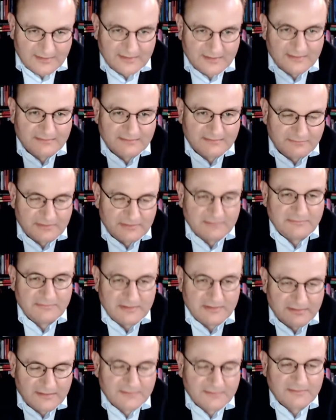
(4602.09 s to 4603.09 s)
in
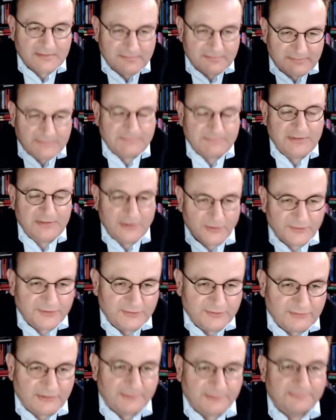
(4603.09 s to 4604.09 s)
uh, beyond
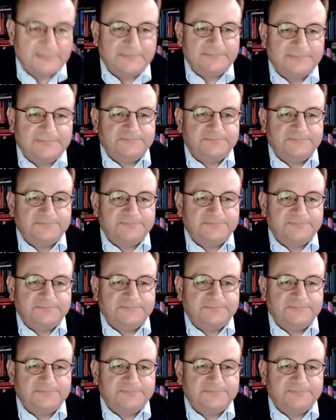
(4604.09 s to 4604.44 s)
Europe.